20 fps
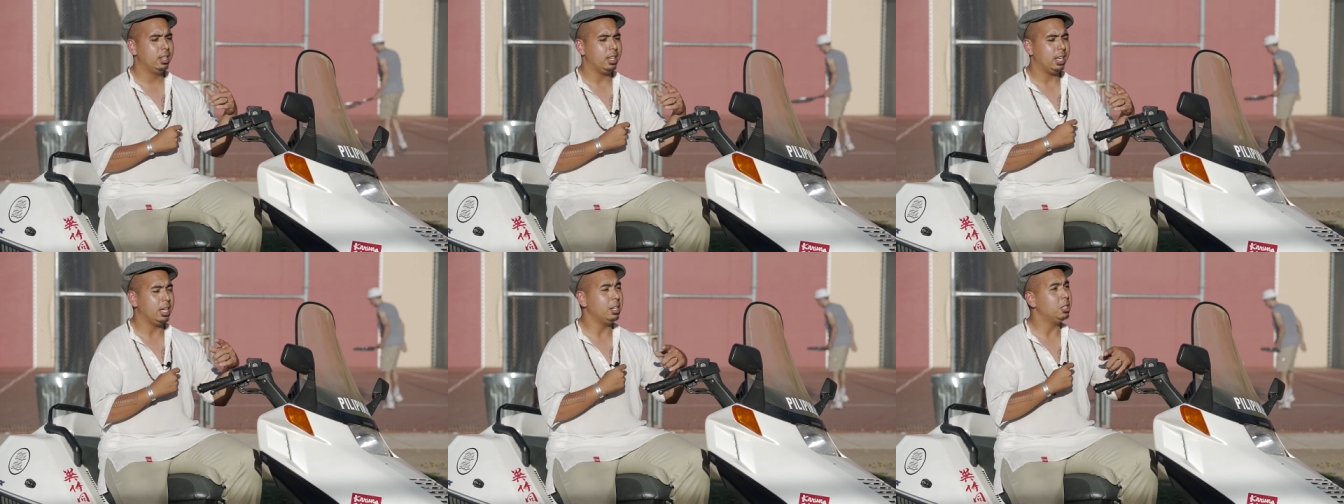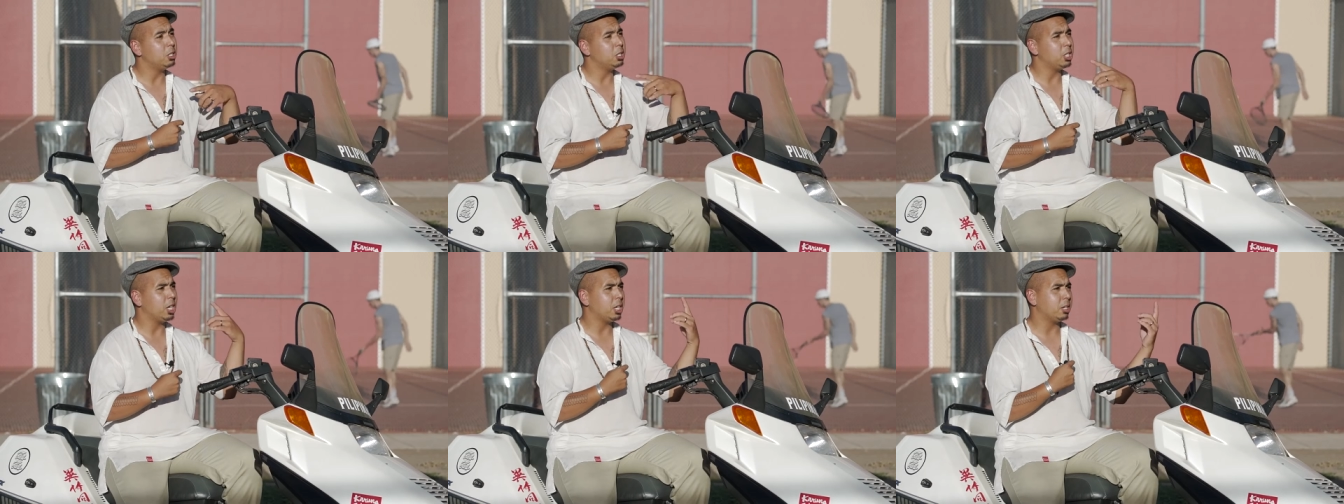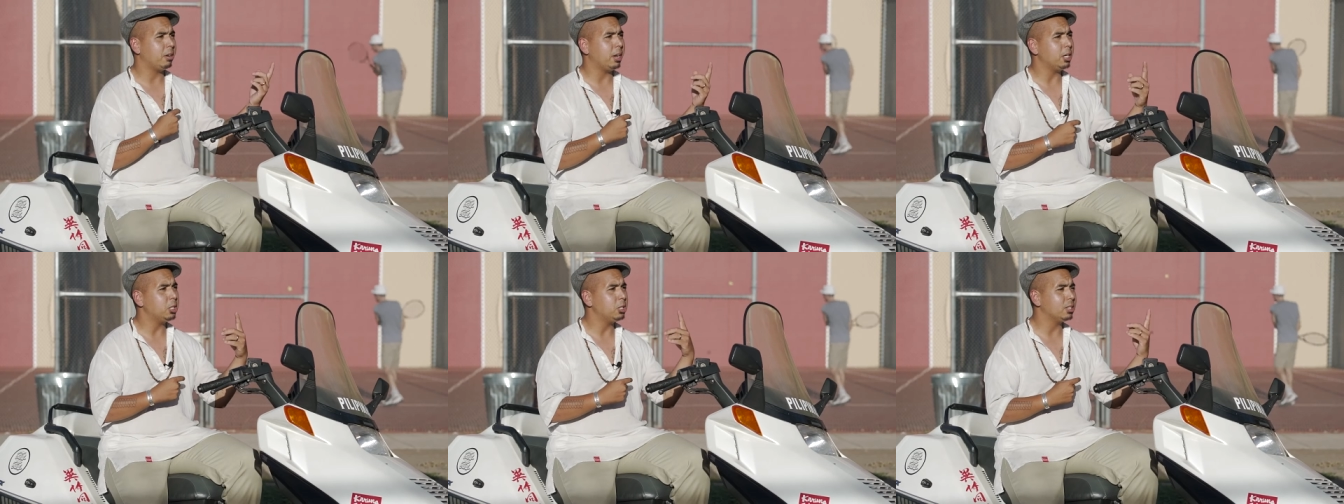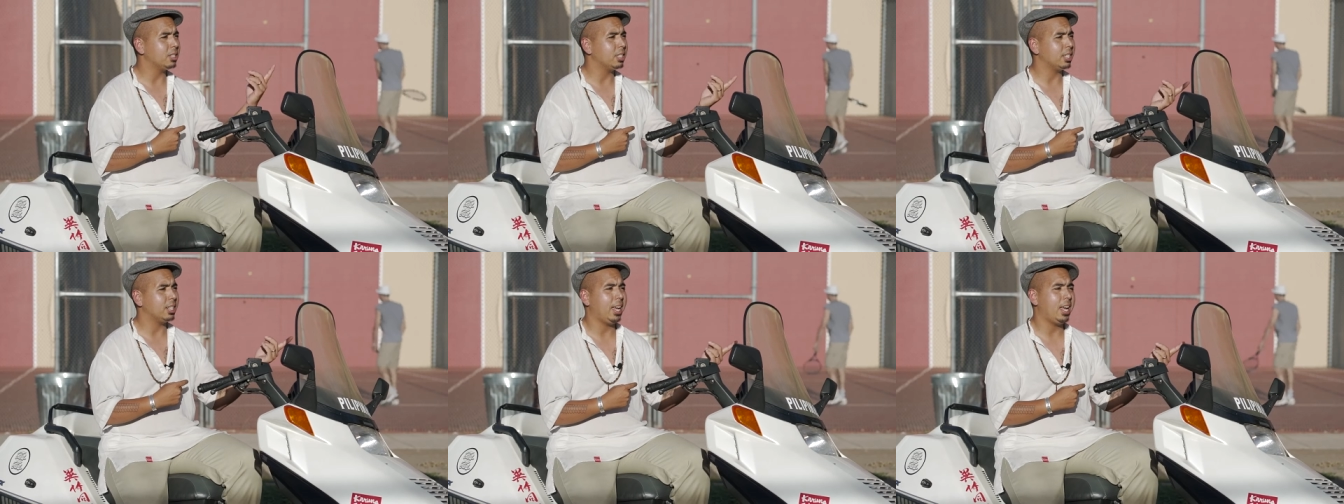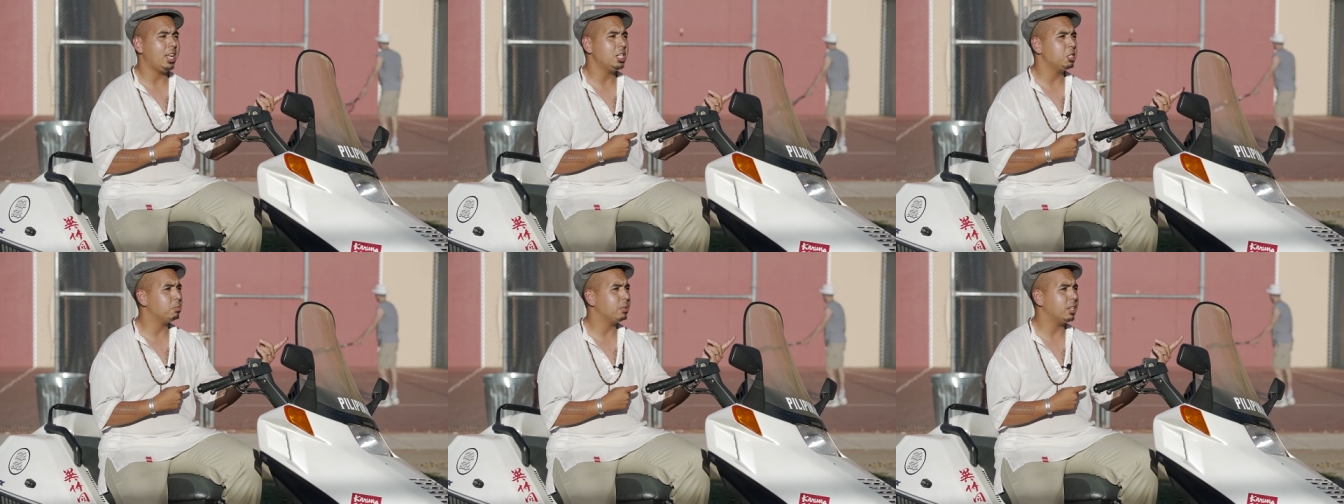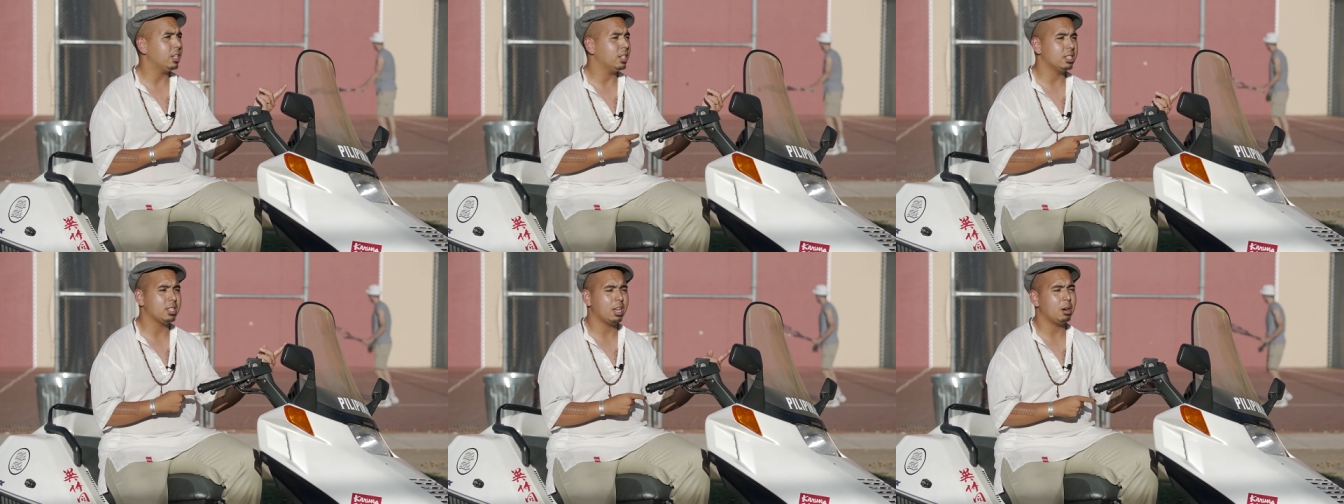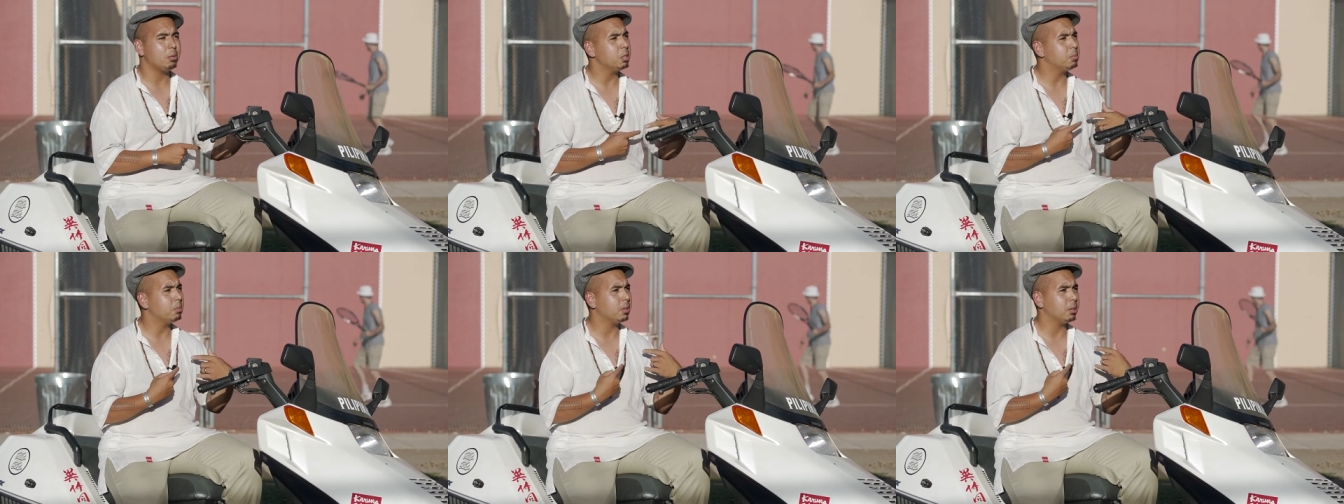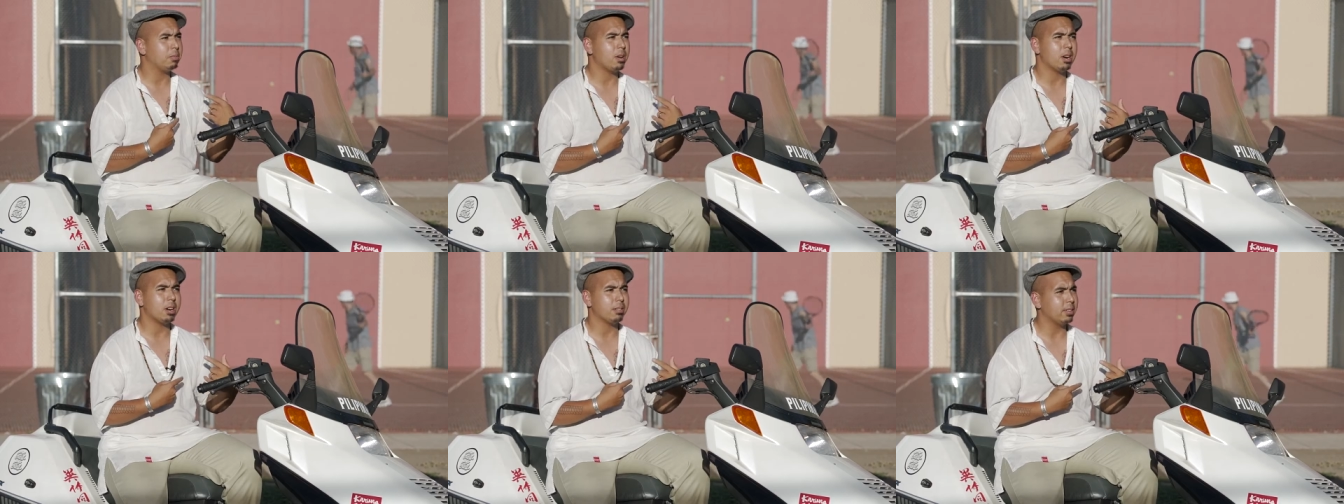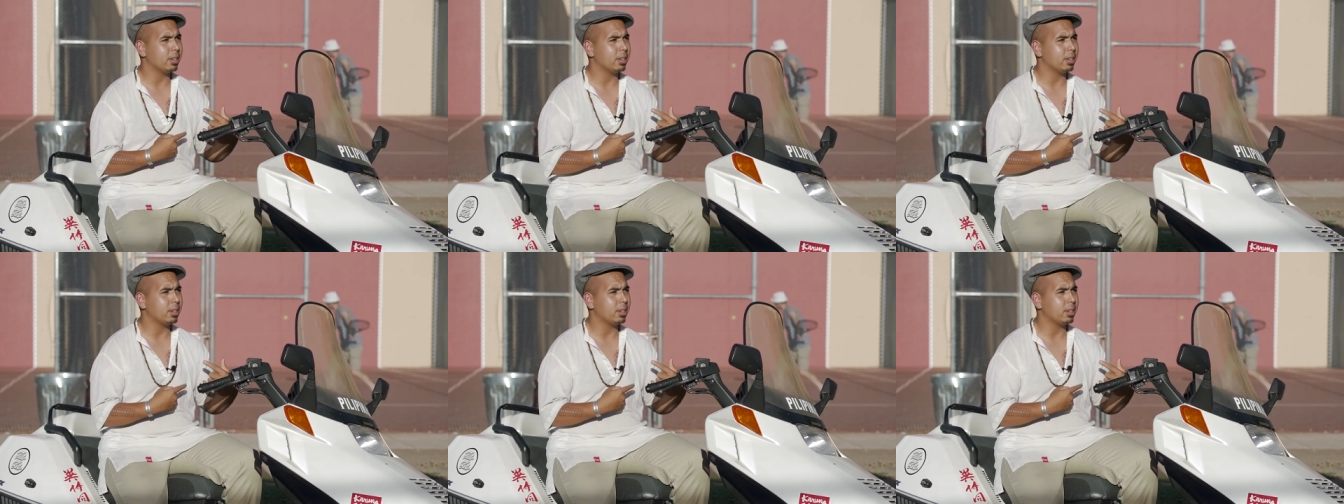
intergenerational engagement has always been a part of